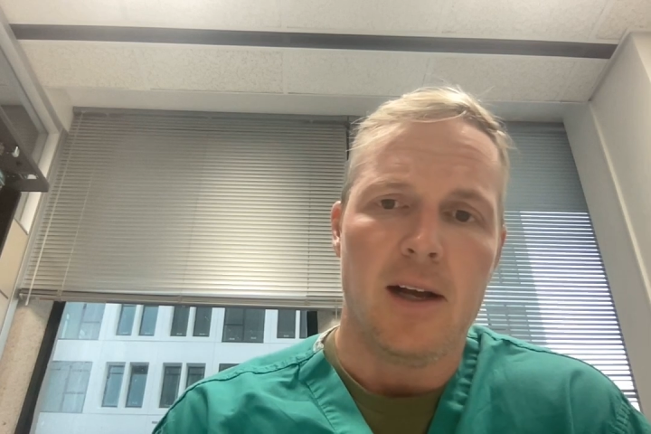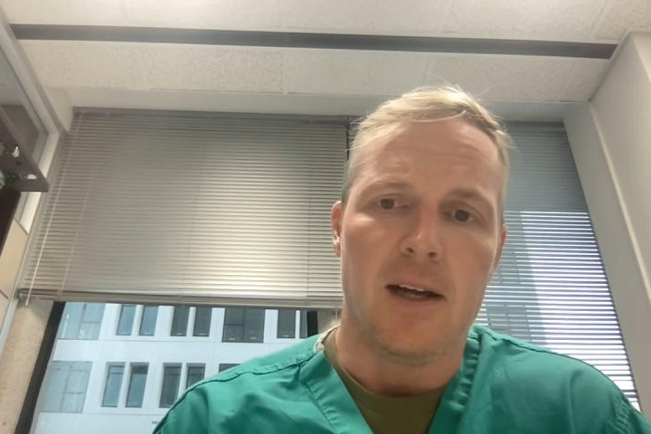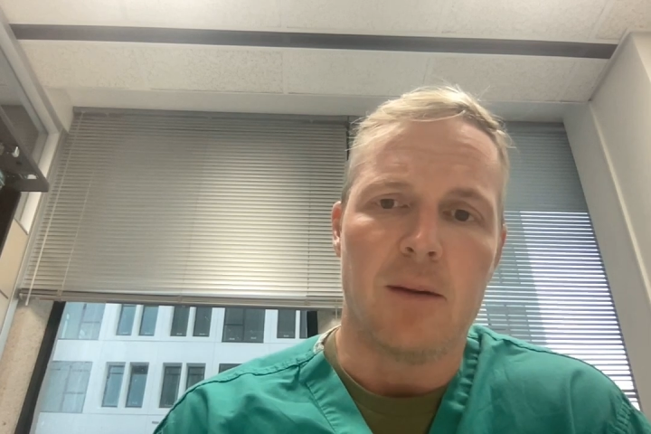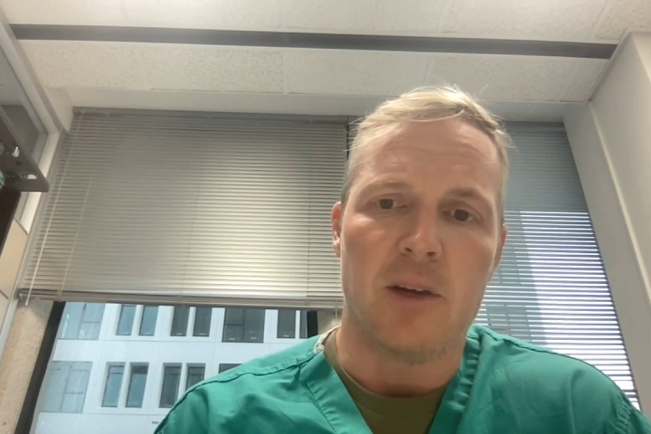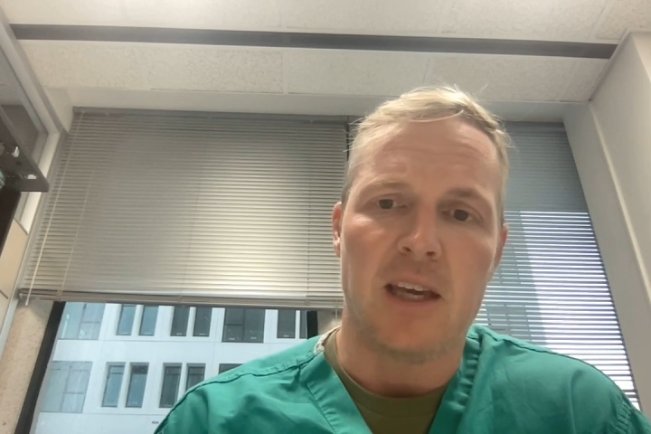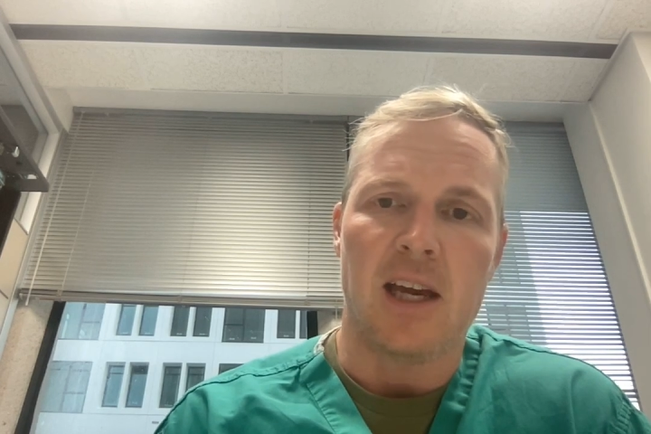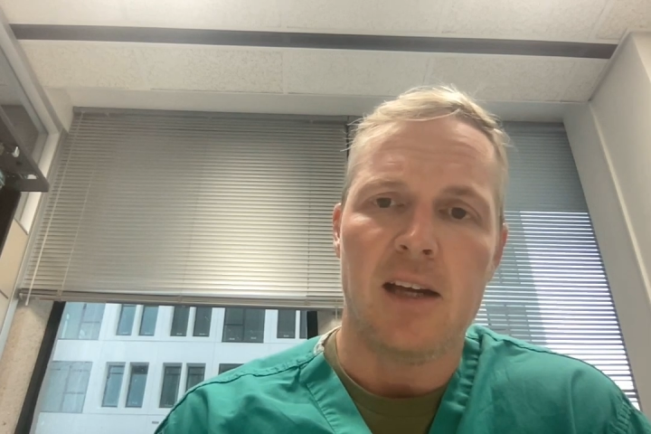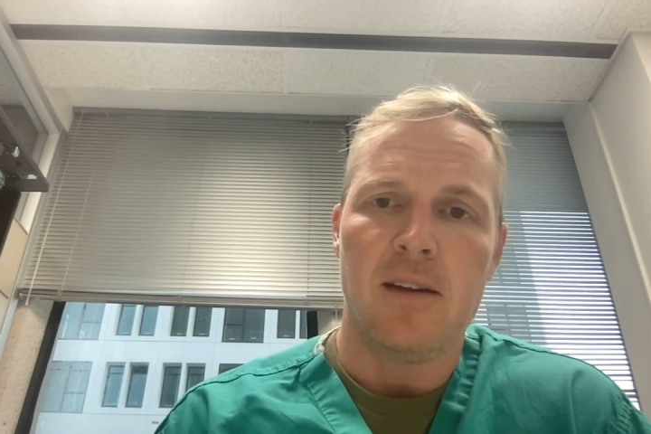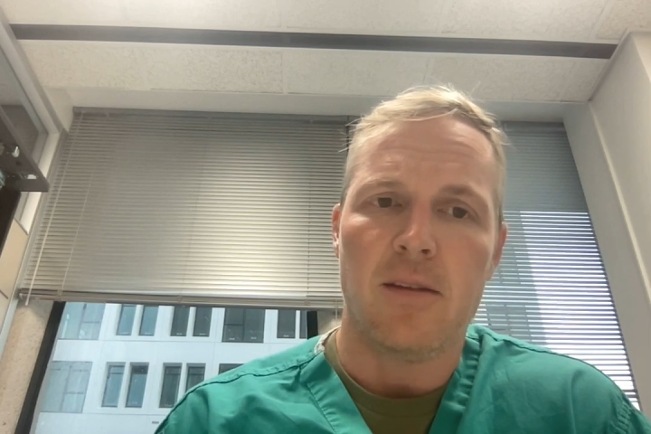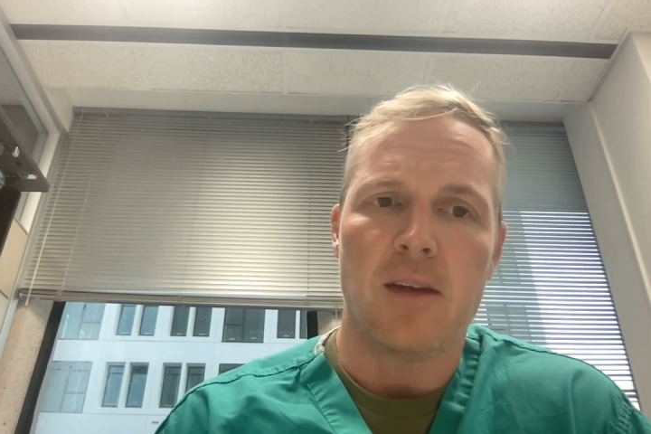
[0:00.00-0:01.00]

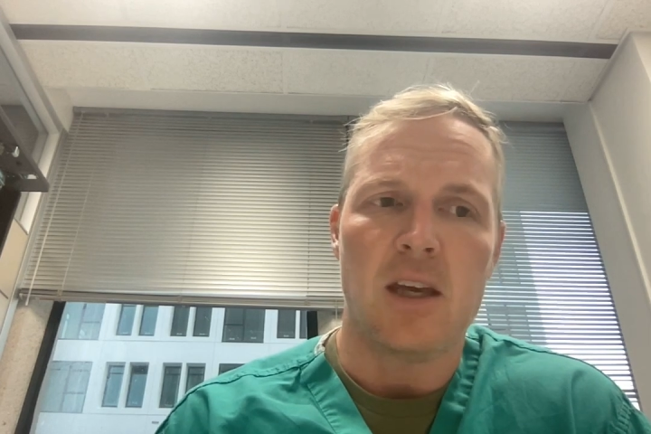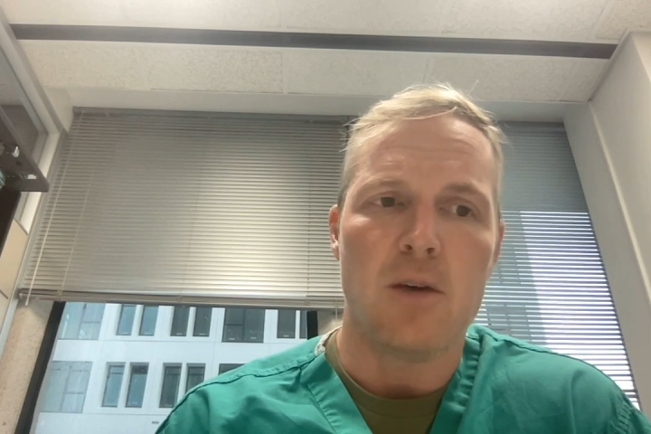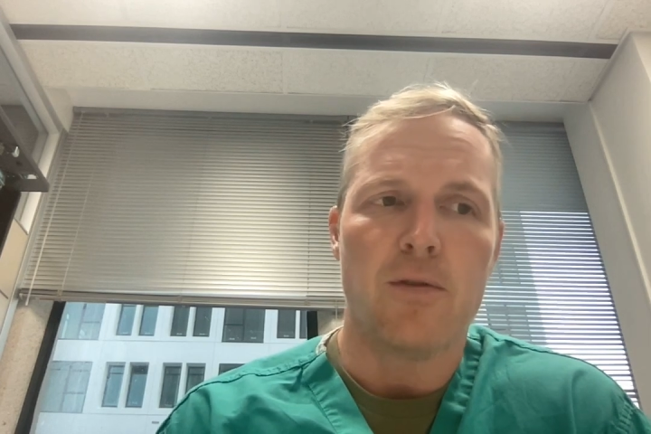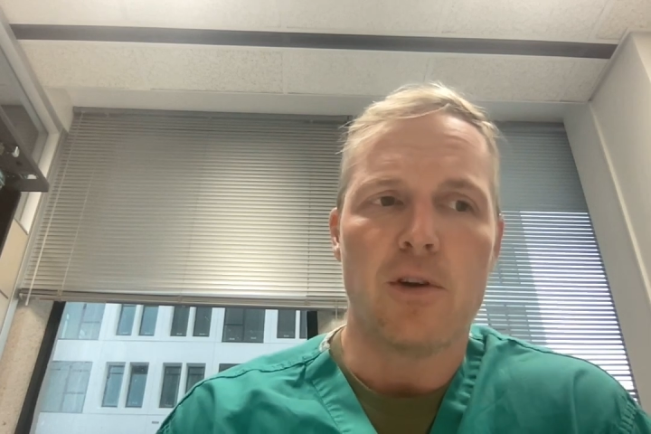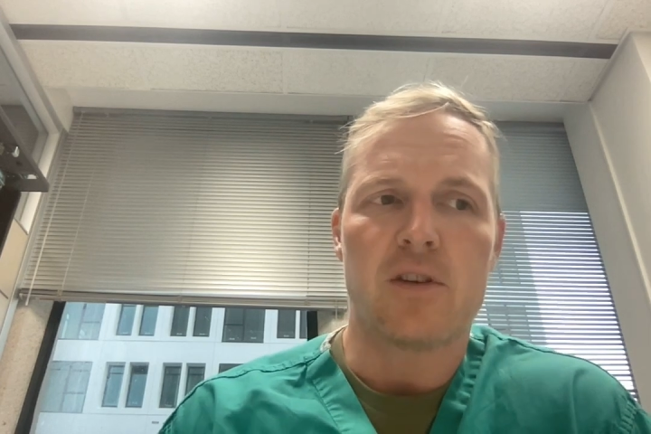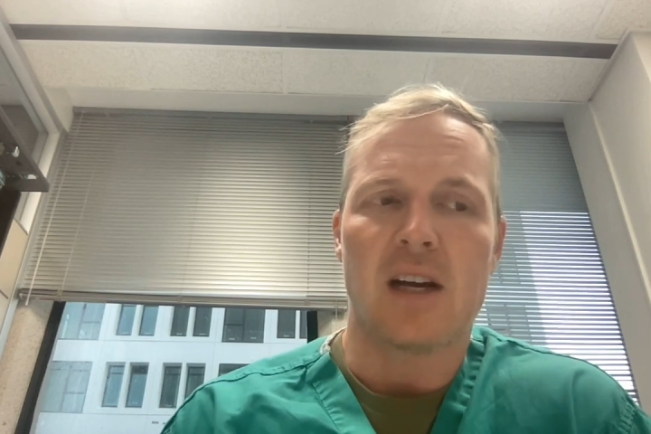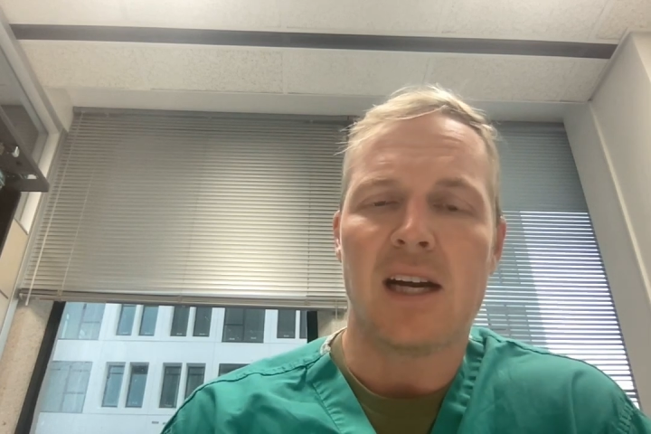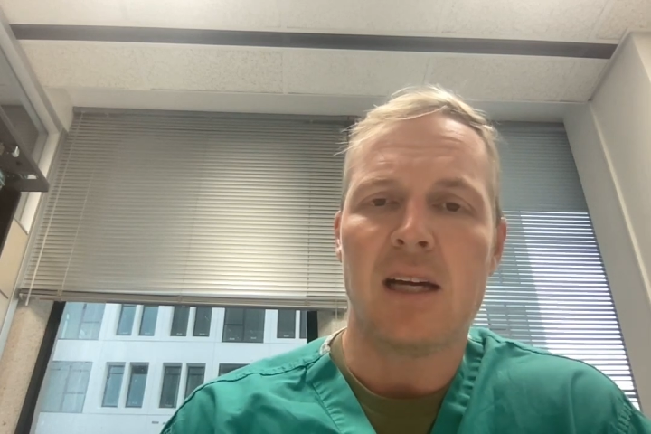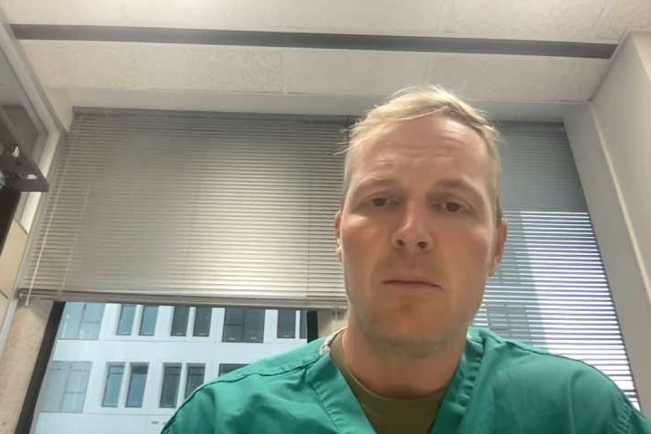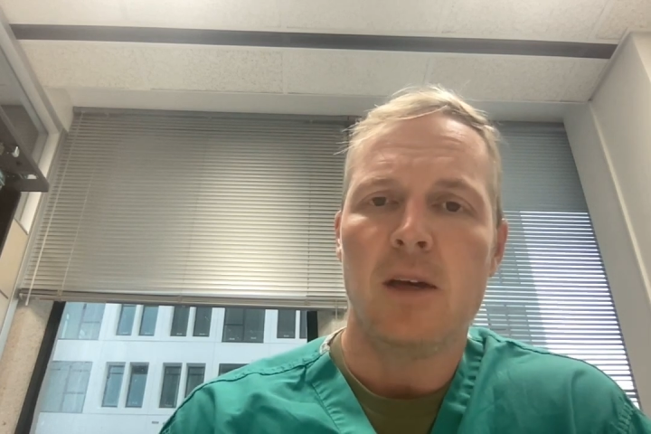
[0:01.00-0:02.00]
Again, thank you for your
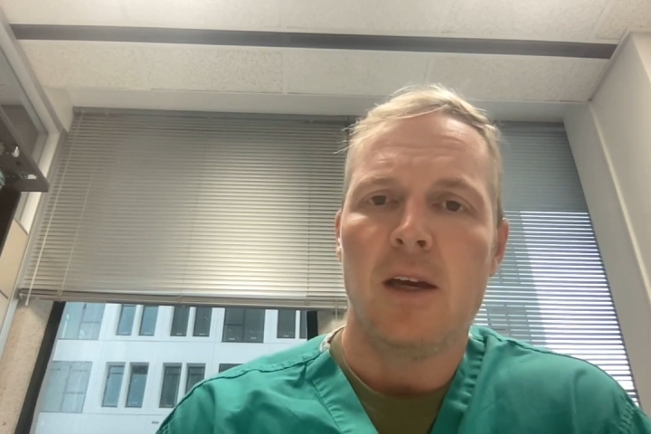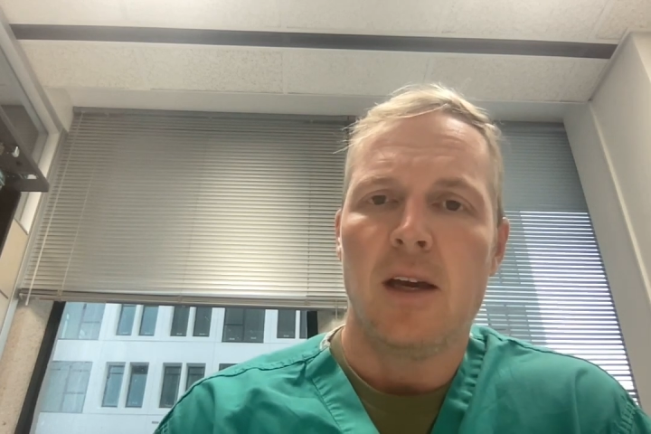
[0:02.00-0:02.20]
time,